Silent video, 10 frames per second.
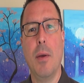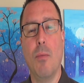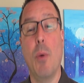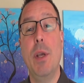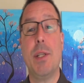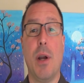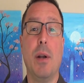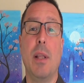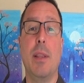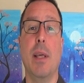When we
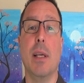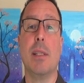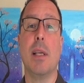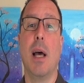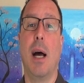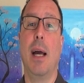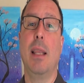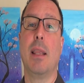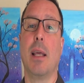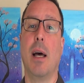started this, I
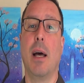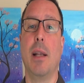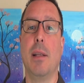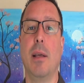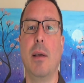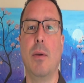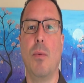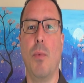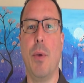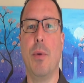thought
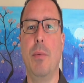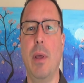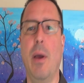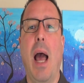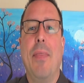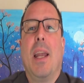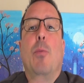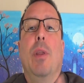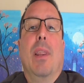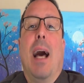it
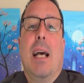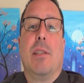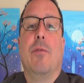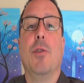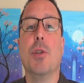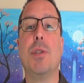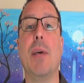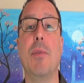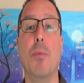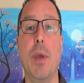wouldn't last a full
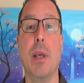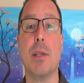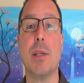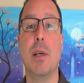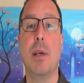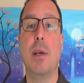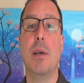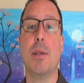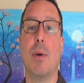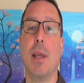7 weeks.
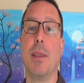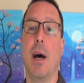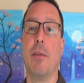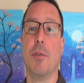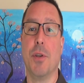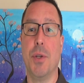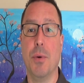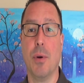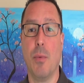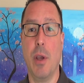So I thought for
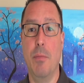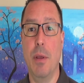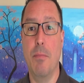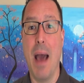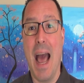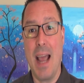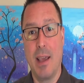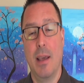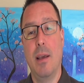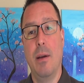sure we would be back
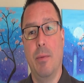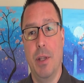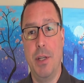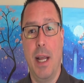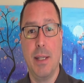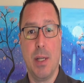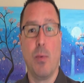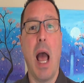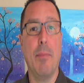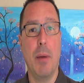with a chance to
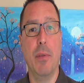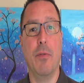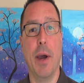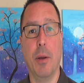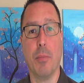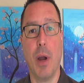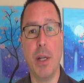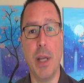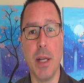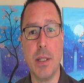wrap up the final
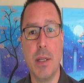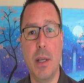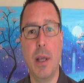project.